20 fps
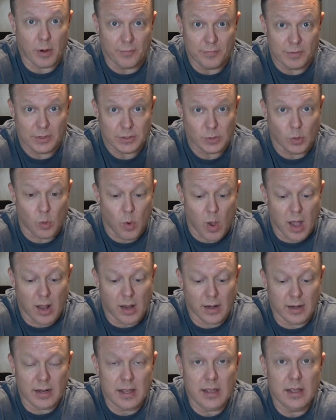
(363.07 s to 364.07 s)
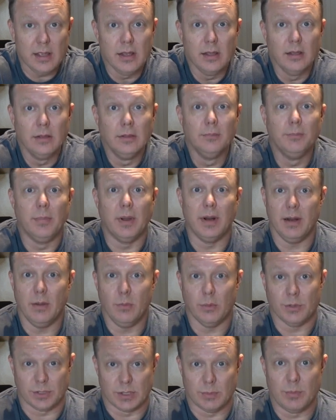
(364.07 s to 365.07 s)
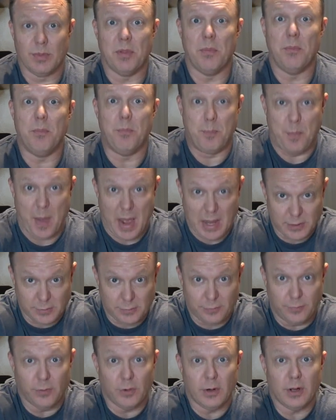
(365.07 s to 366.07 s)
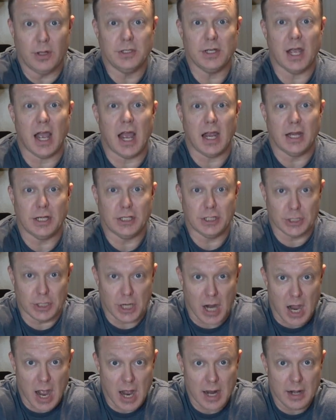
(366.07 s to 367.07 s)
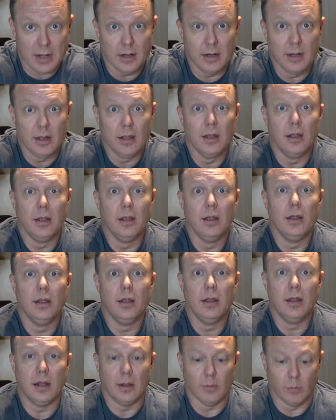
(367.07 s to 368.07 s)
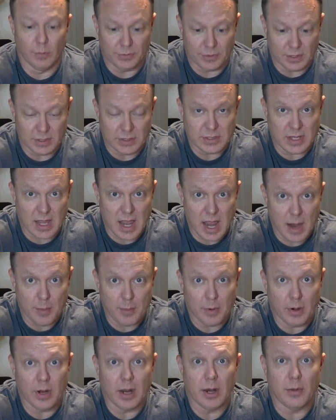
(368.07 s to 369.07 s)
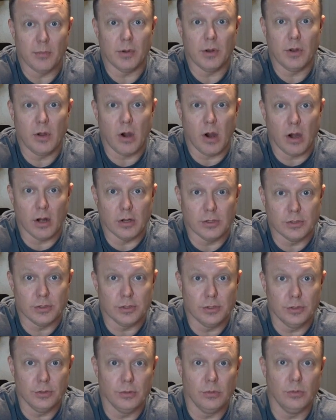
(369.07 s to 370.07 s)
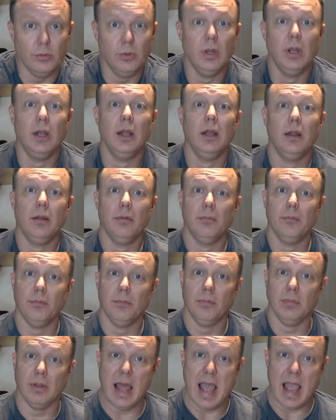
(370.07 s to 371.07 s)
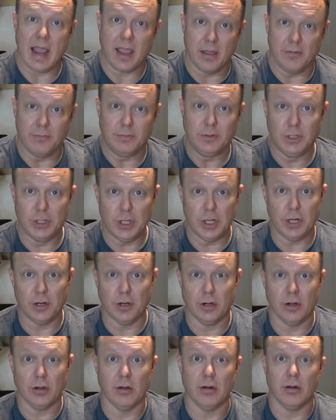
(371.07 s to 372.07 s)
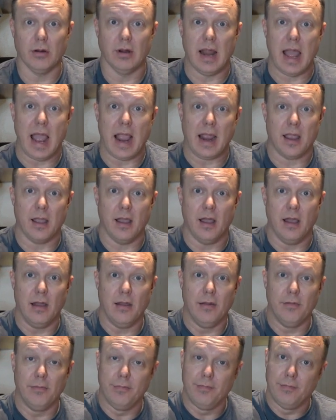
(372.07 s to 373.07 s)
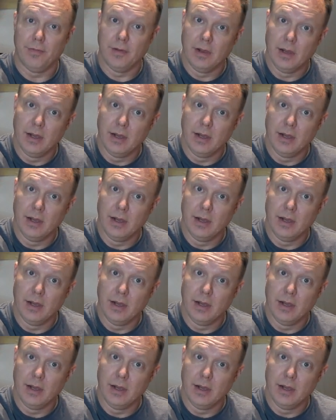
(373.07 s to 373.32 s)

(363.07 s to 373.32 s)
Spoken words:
of this quality, but it was some of the best footage I shot with this camera in regards to lack of jitter, lack of